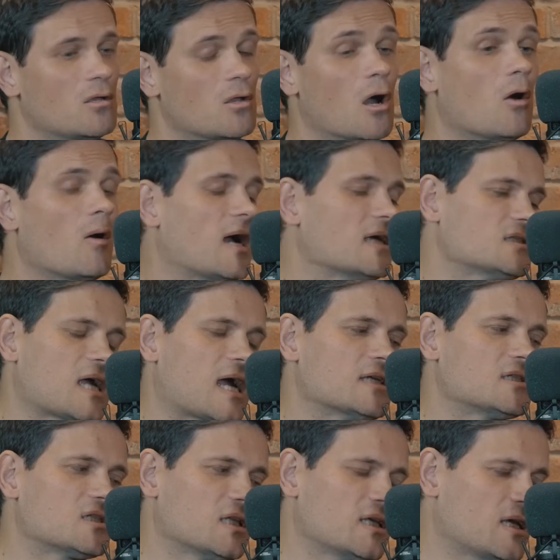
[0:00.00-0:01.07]
No,
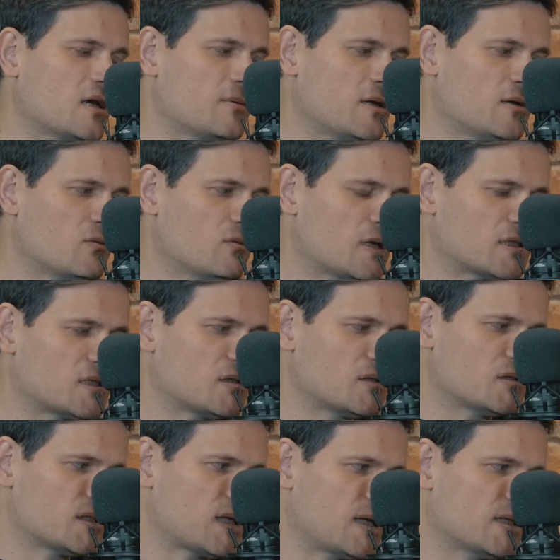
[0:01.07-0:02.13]
actually, I mean, that's
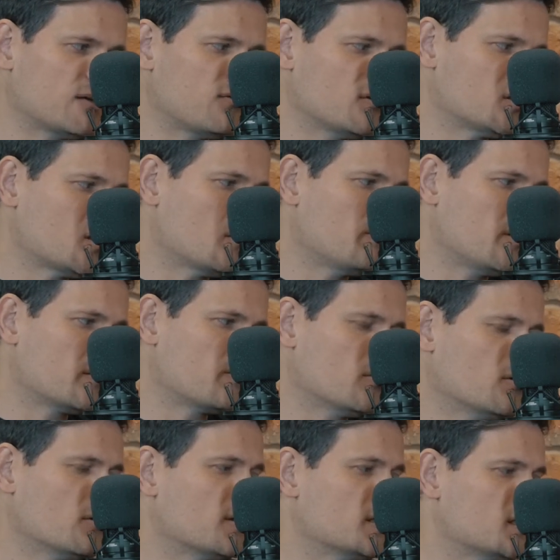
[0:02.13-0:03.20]
a slightly different topic,
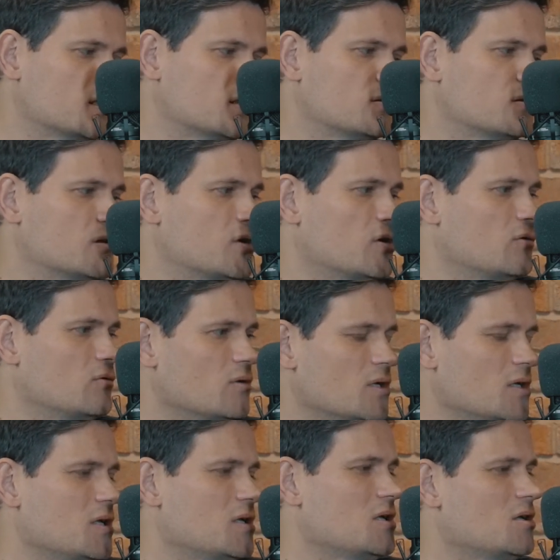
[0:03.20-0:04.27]
but this is to do
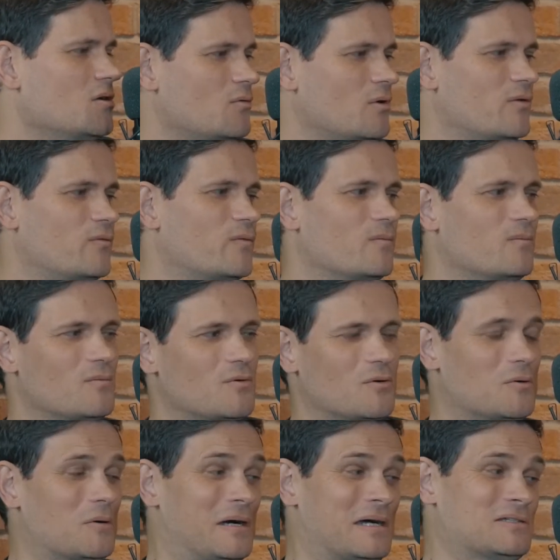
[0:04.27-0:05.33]
with,
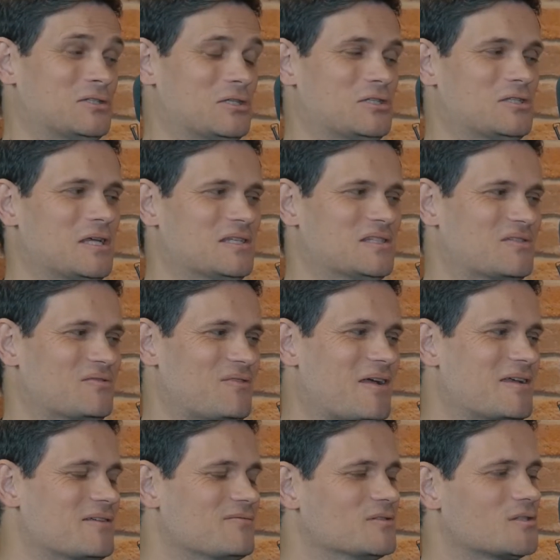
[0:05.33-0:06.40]
actually, it's a
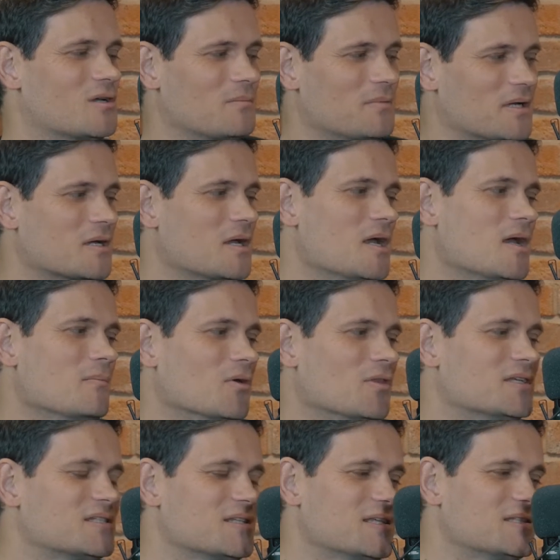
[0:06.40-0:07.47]
very different topic, but
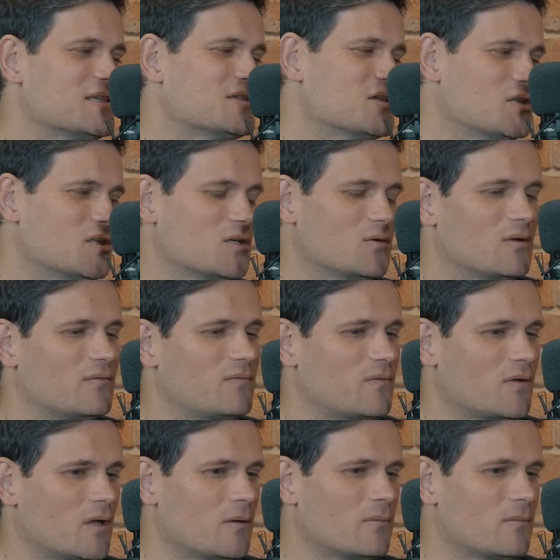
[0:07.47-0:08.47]
this is to do with